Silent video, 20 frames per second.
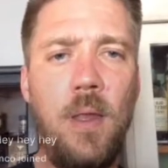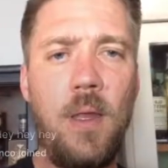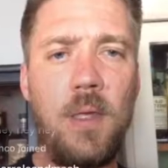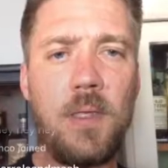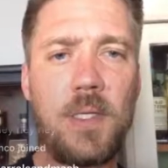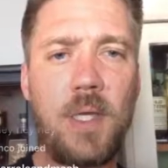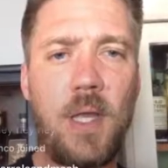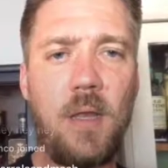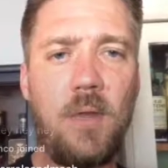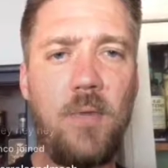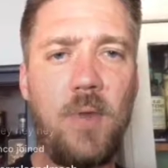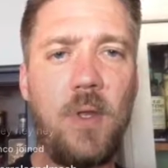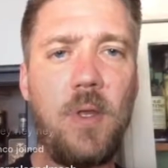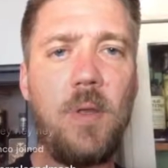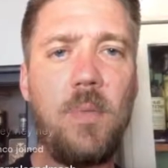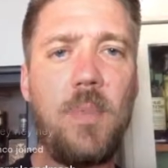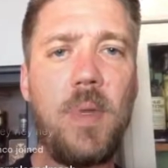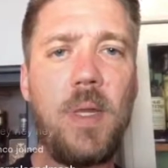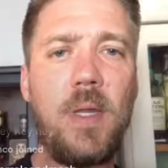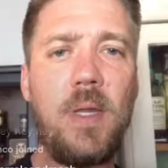is kind of a
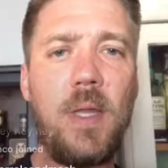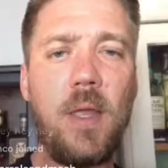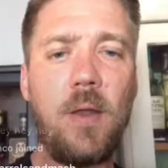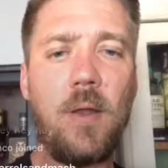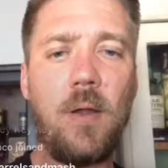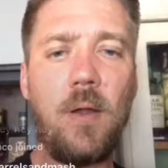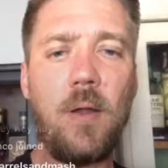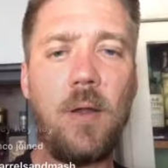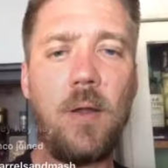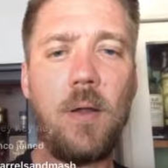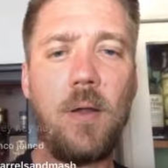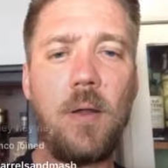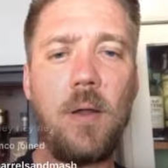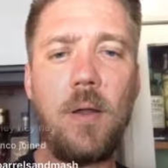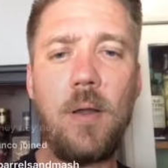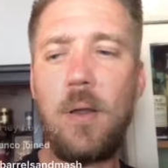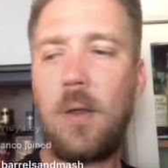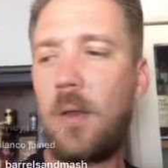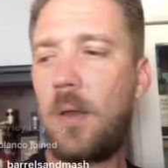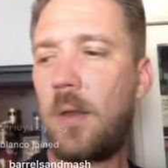good
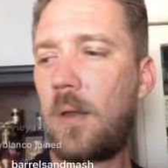beginner